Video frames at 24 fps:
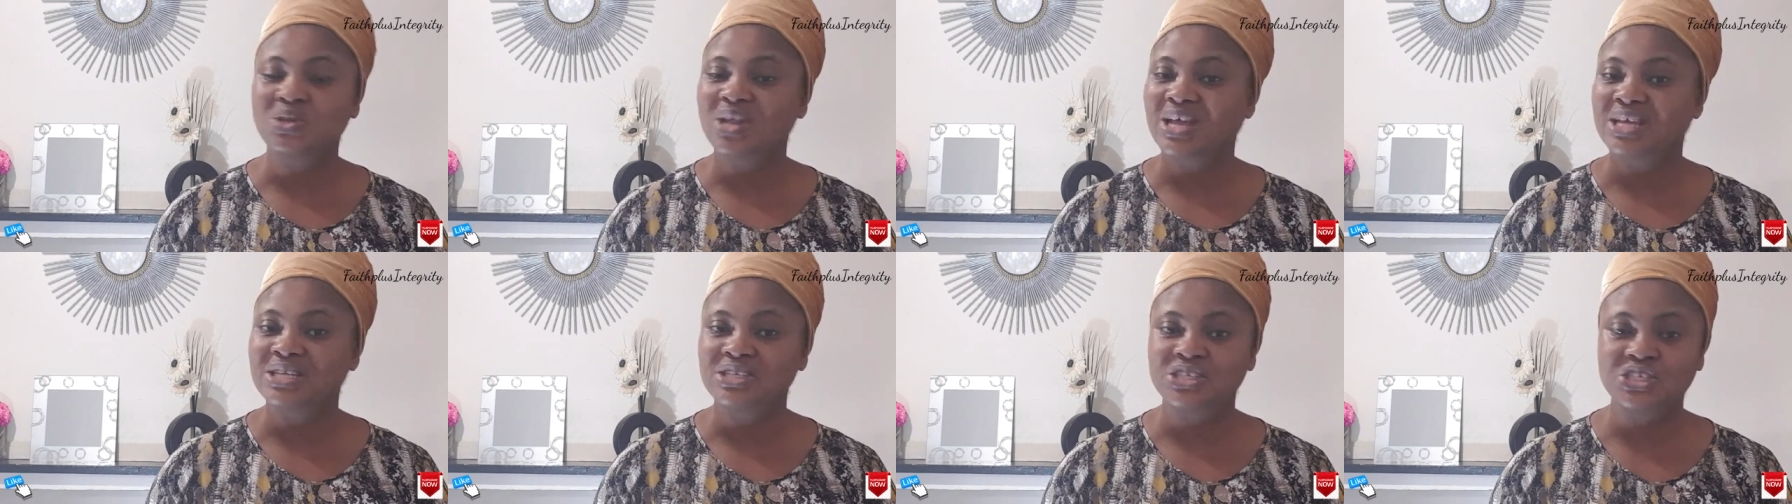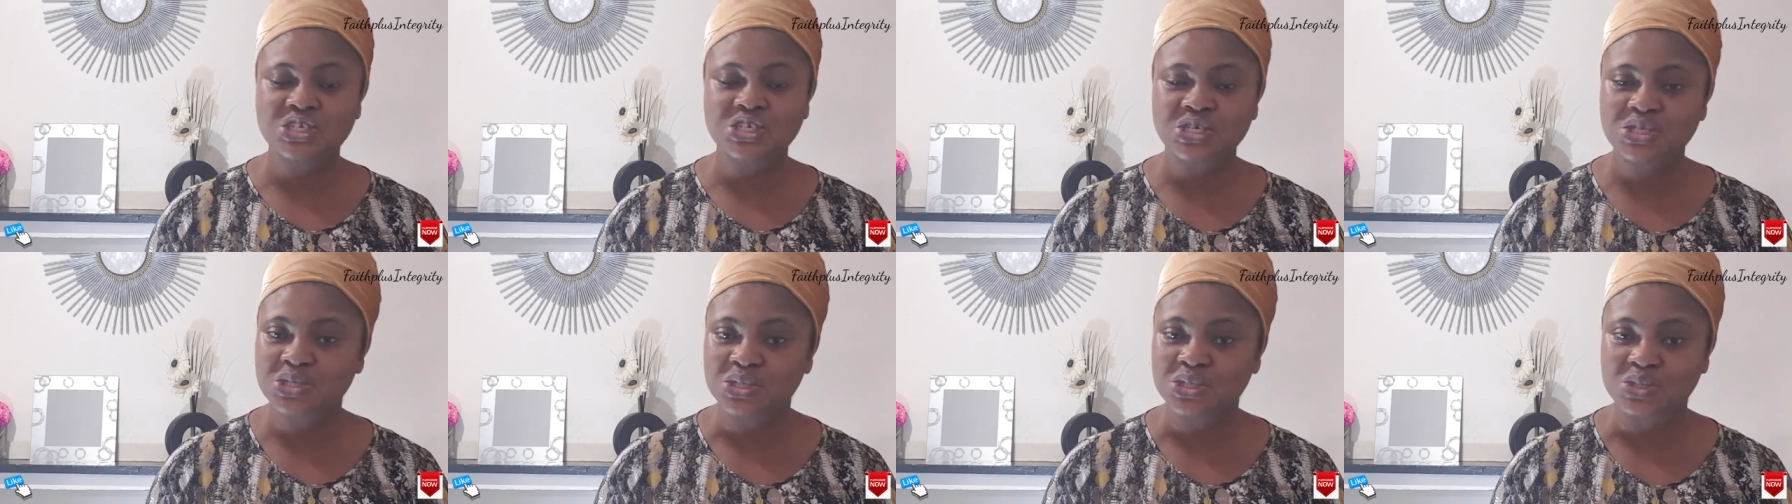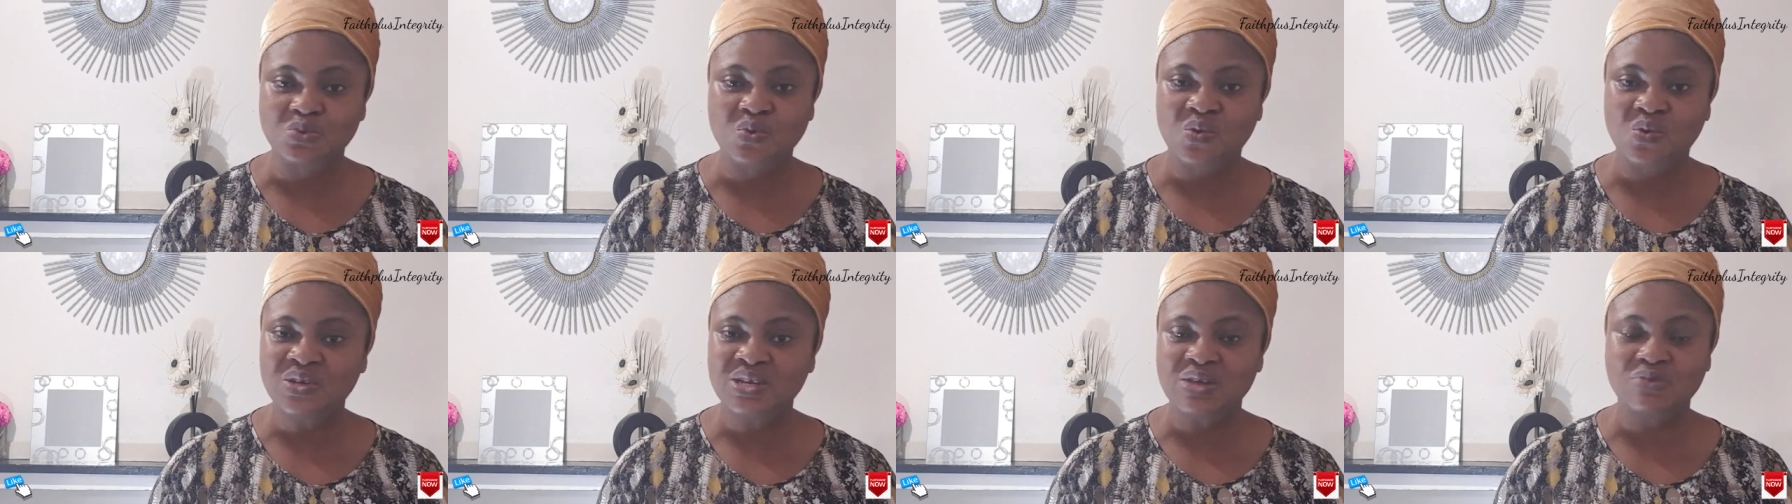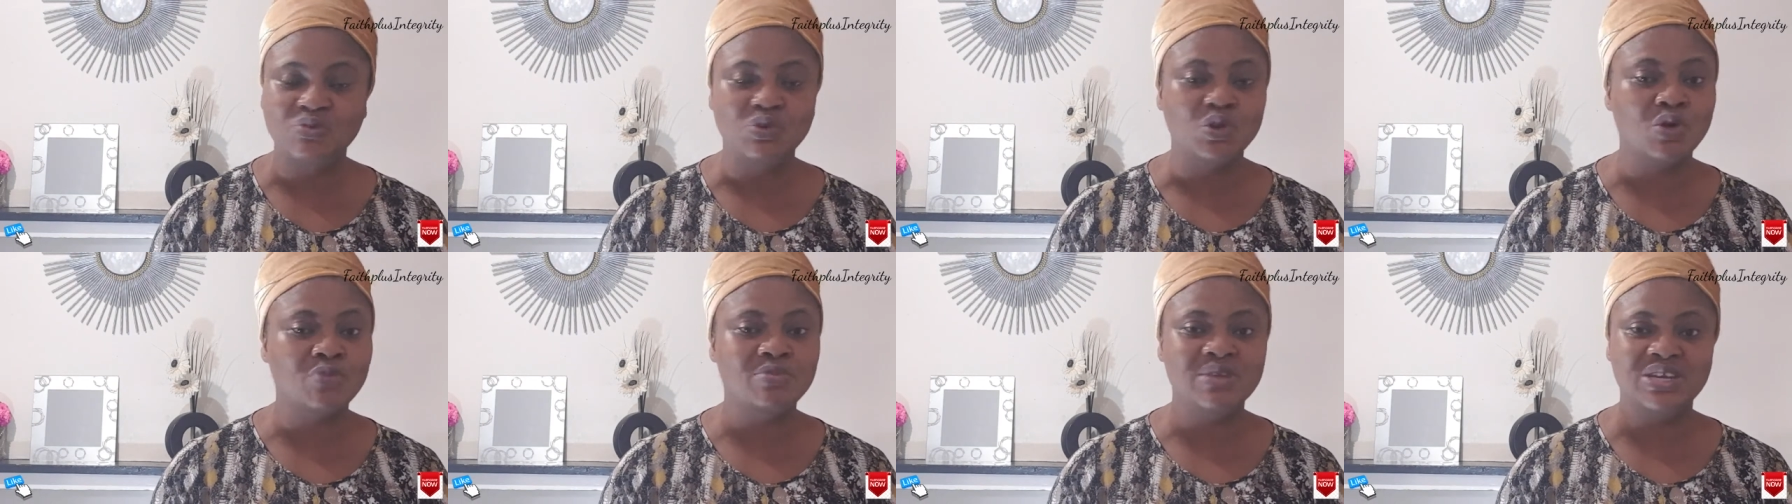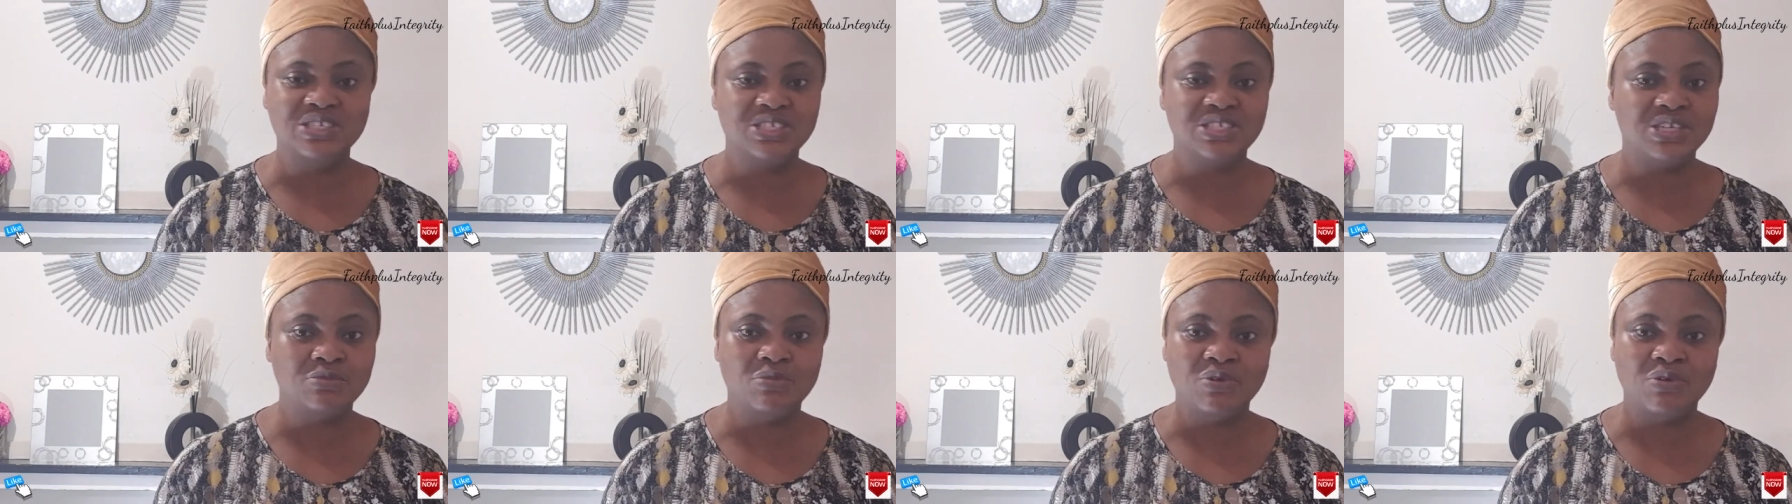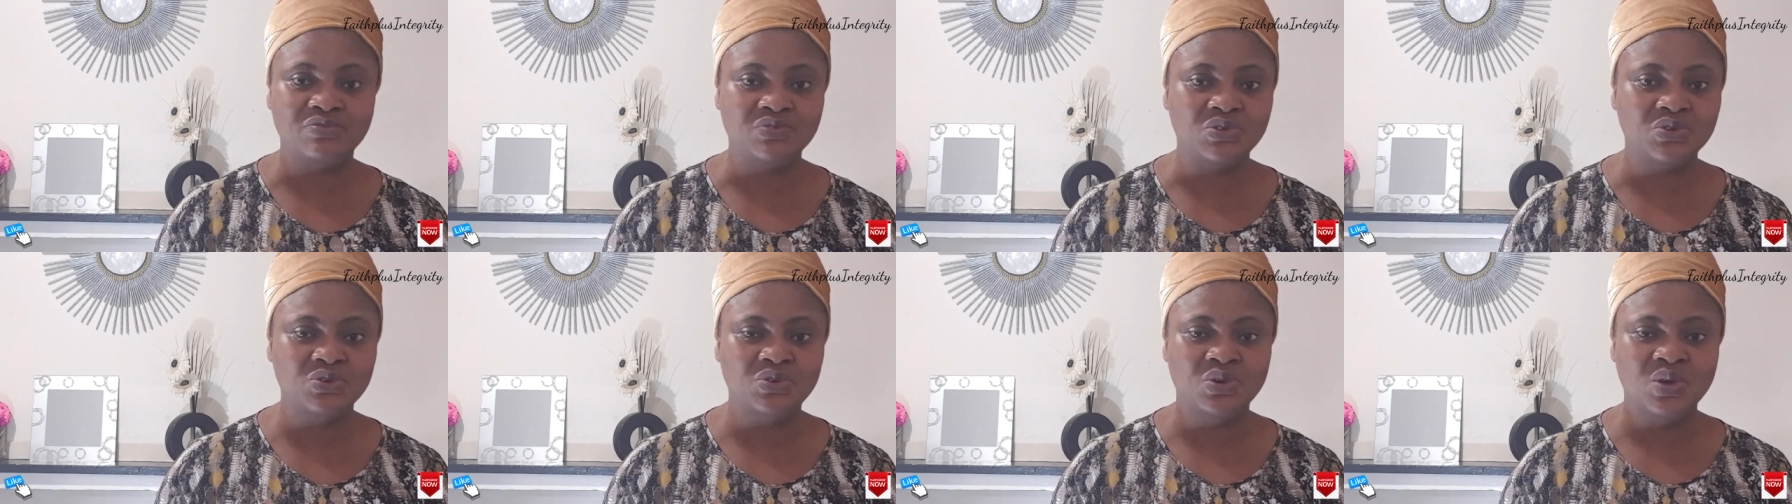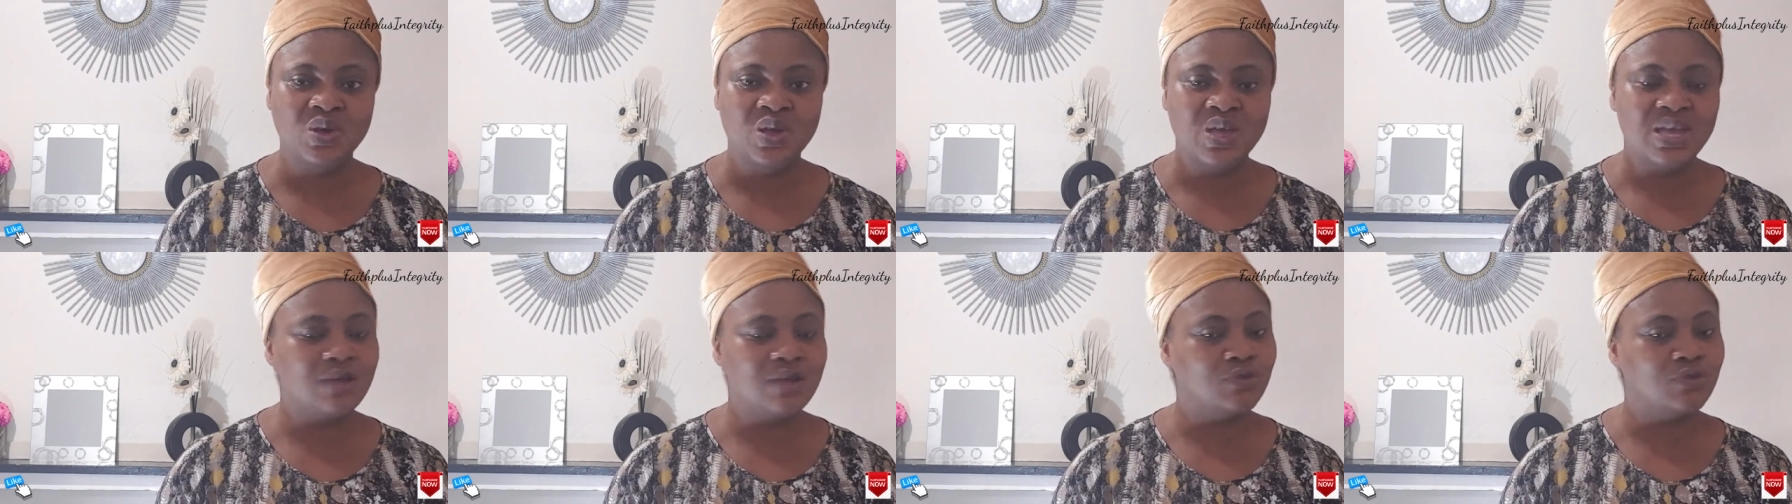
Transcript: so that Jesus one day will not be ashamed of you,